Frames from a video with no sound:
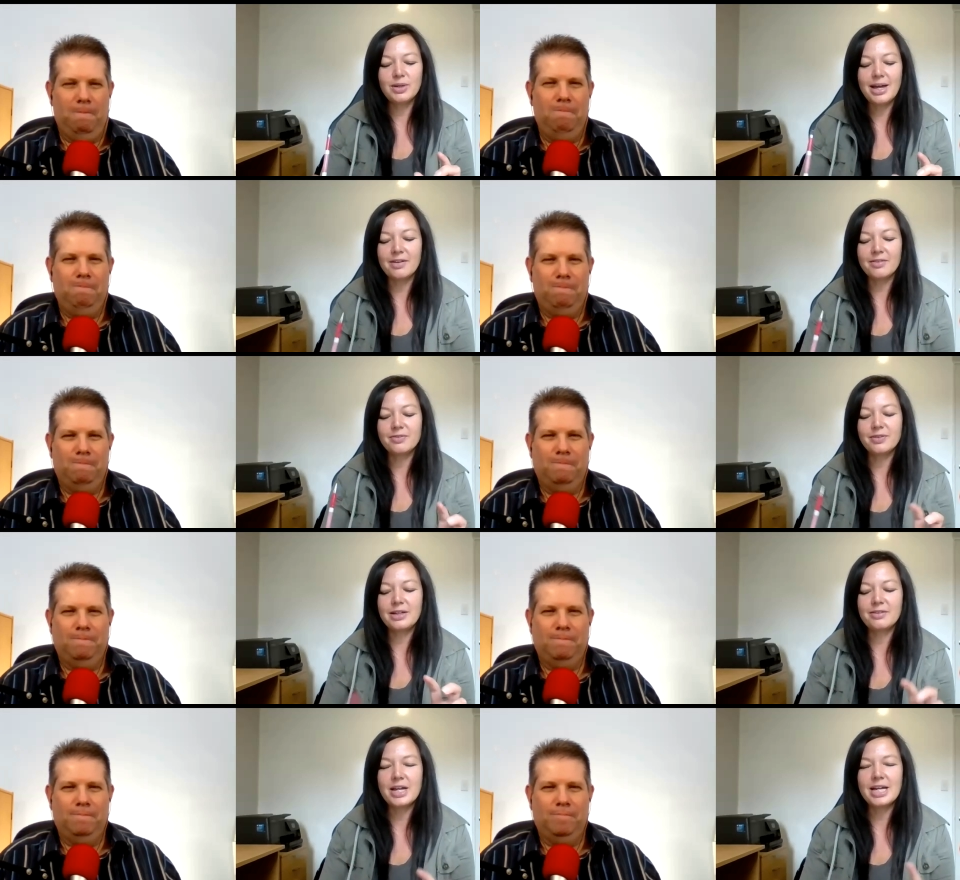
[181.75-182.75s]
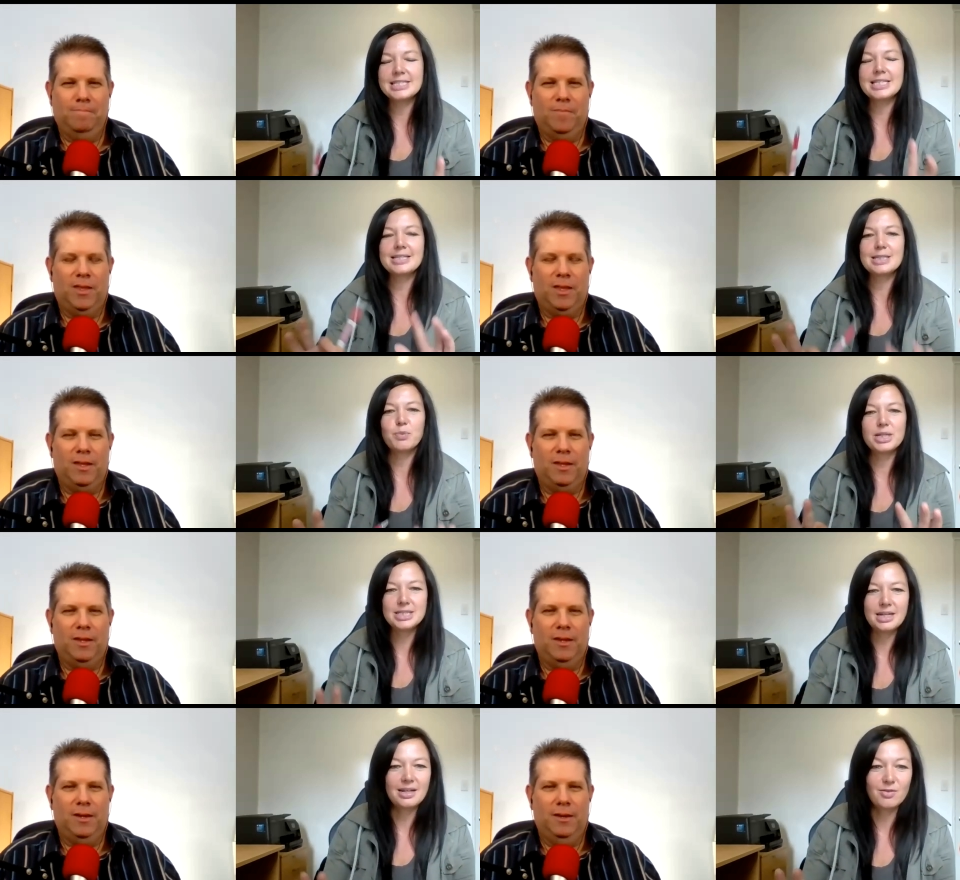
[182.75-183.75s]
Speaker 1: mm-hmm. have, if, say
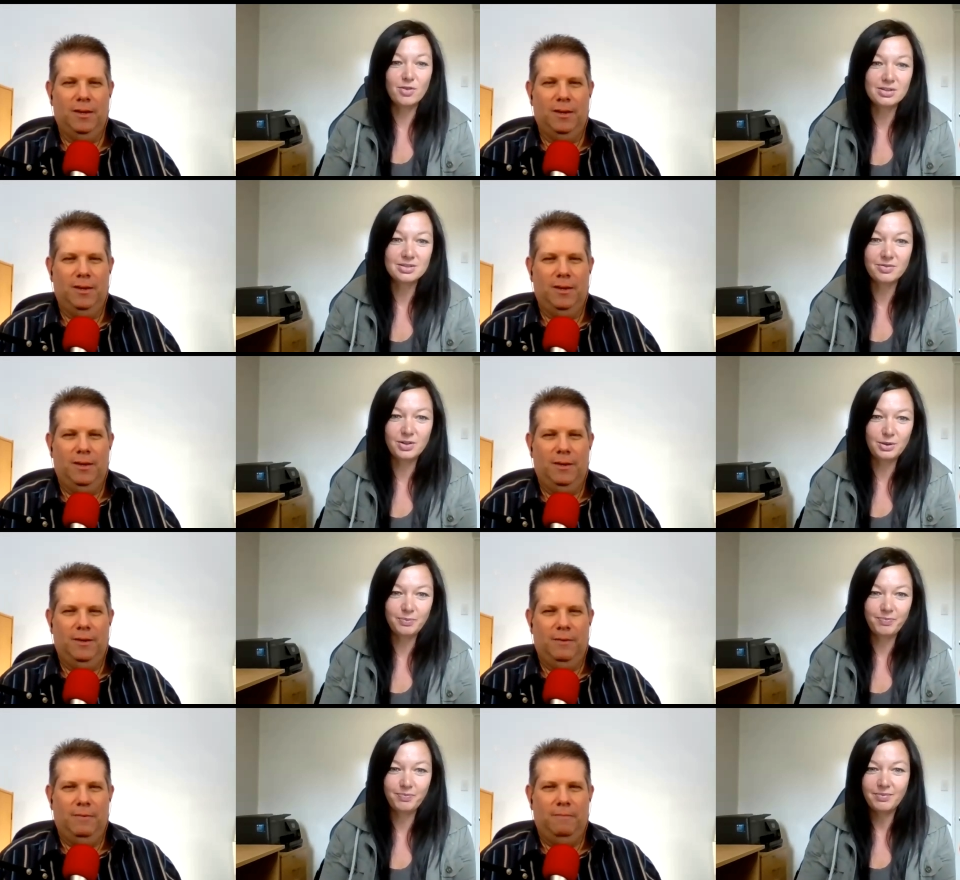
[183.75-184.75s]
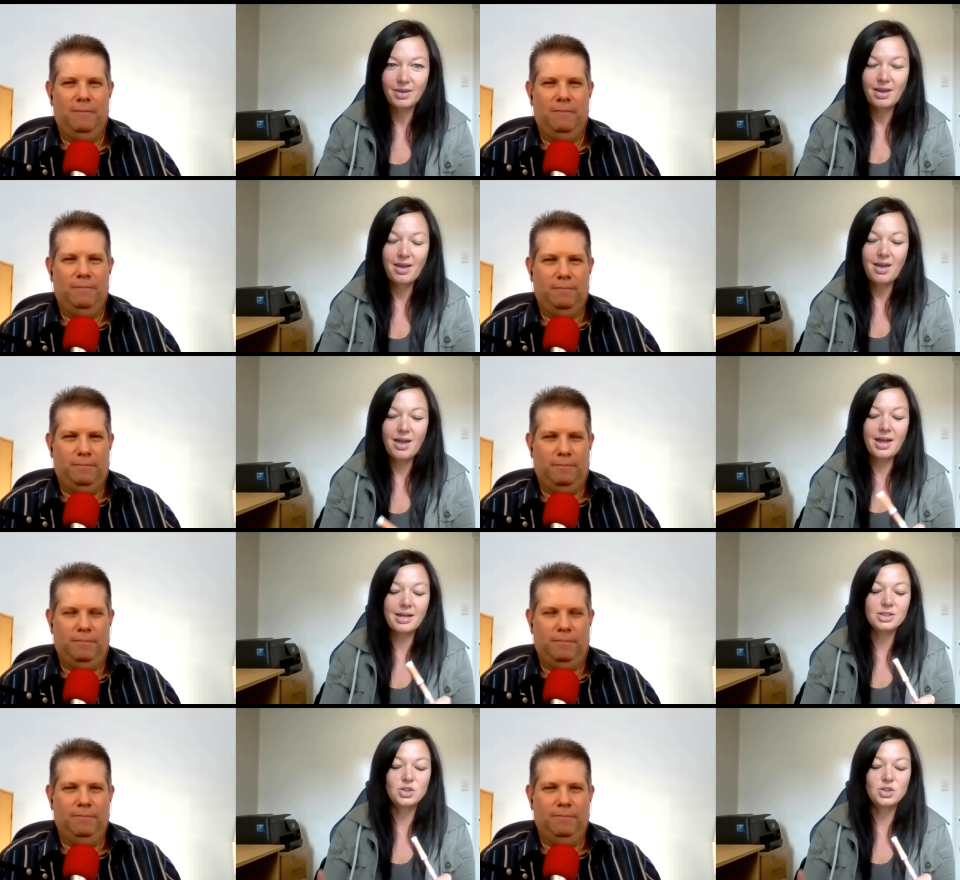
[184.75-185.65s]
somebody's sitting in front of you Mm-hmm.